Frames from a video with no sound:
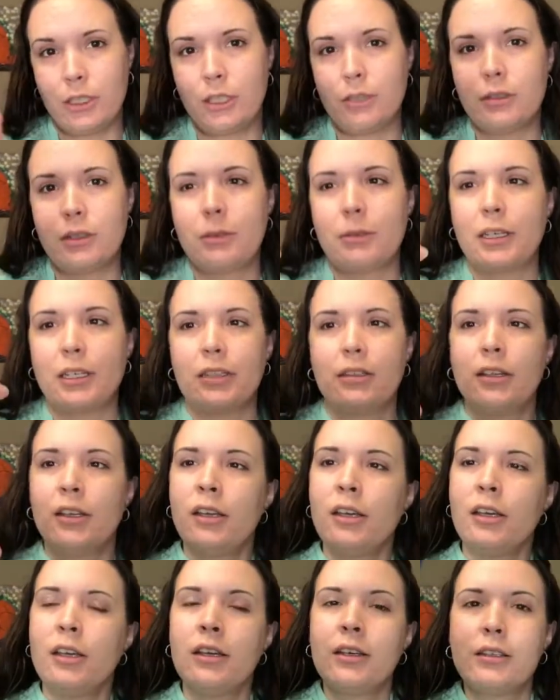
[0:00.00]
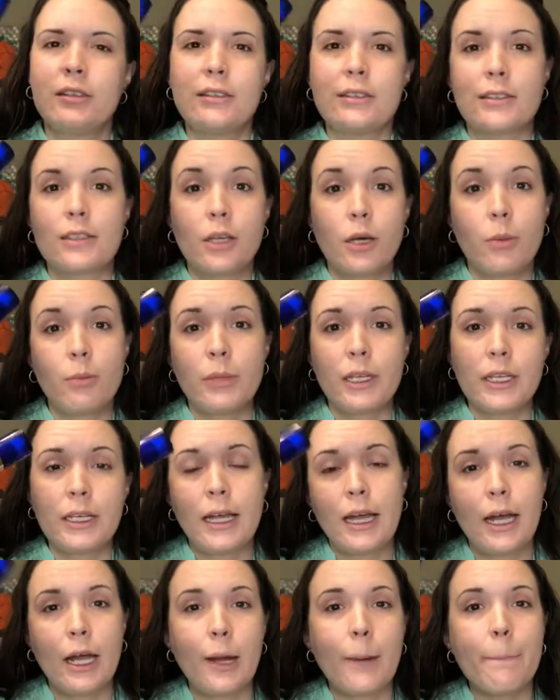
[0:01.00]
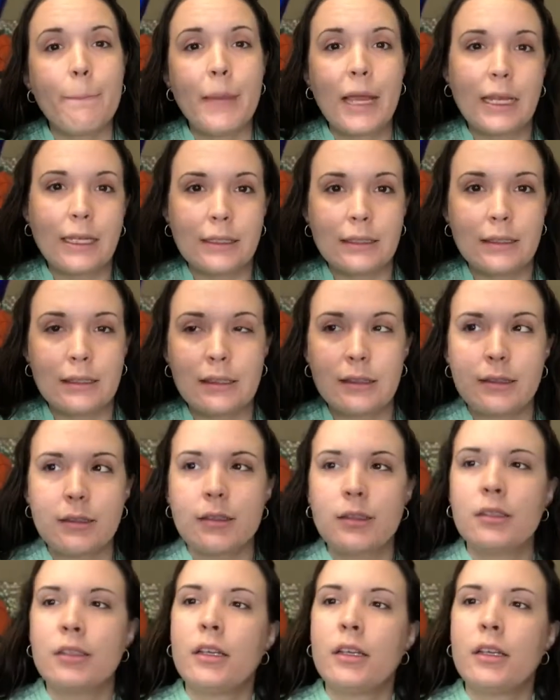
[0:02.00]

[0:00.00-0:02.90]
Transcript: you know what I mean? This is gonna be our base